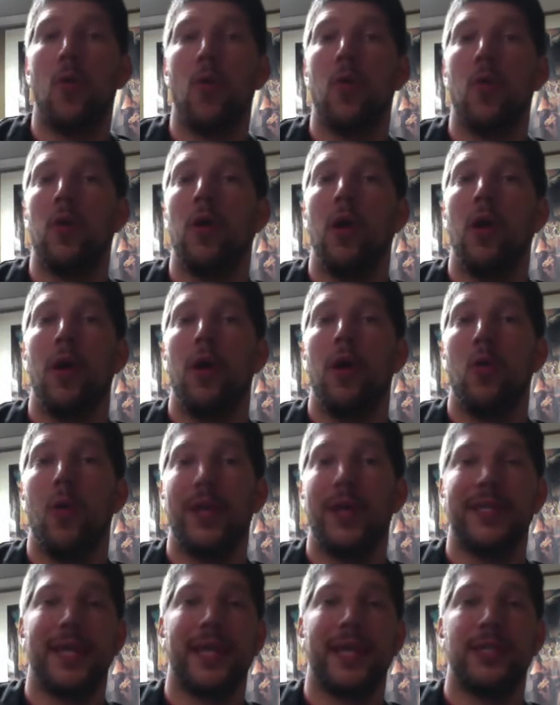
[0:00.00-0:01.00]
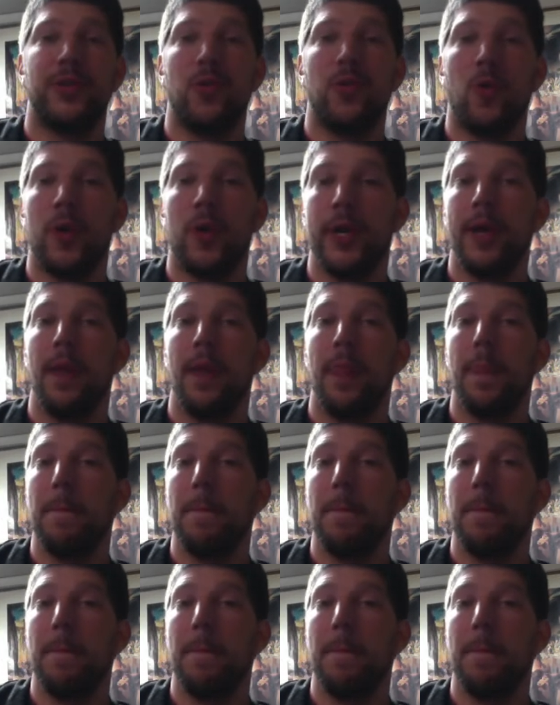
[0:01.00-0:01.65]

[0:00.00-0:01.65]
or West Side Story,